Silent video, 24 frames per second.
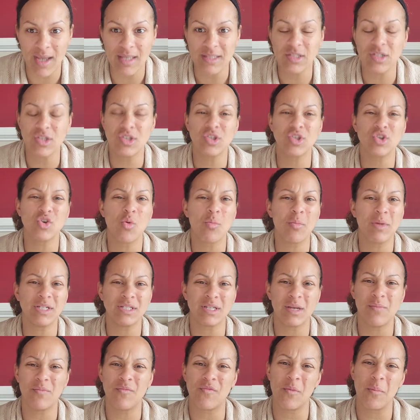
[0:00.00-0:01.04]
It's just so much
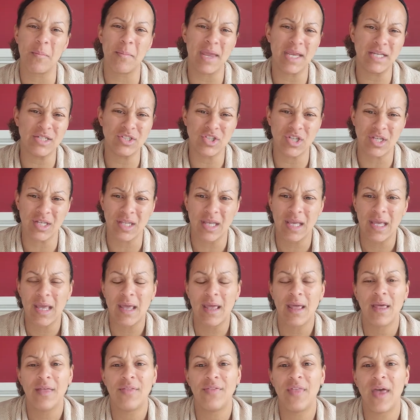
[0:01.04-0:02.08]
information
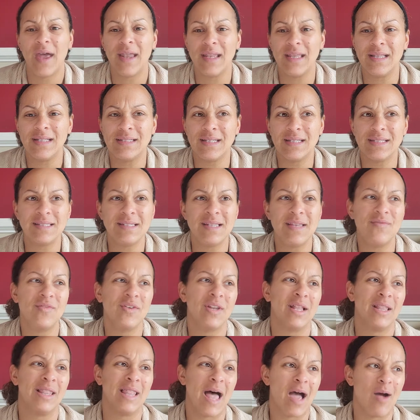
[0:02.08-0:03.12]
that it doesn't even
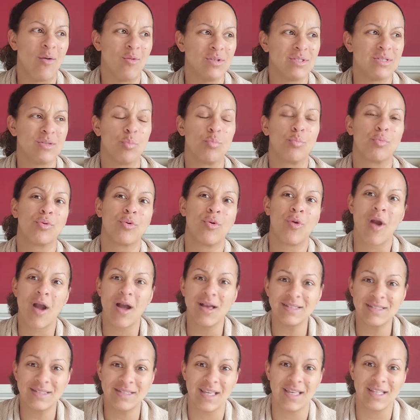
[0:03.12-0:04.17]
allow us to
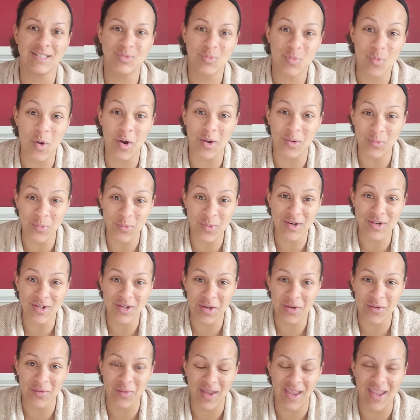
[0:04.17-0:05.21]
process what we're
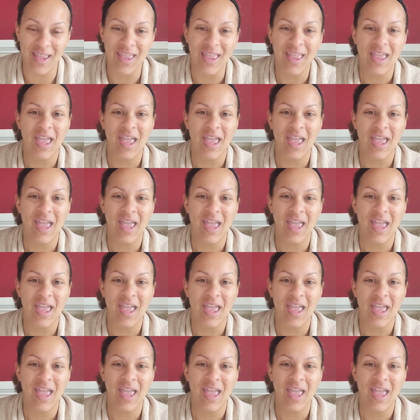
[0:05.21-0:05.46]
doing.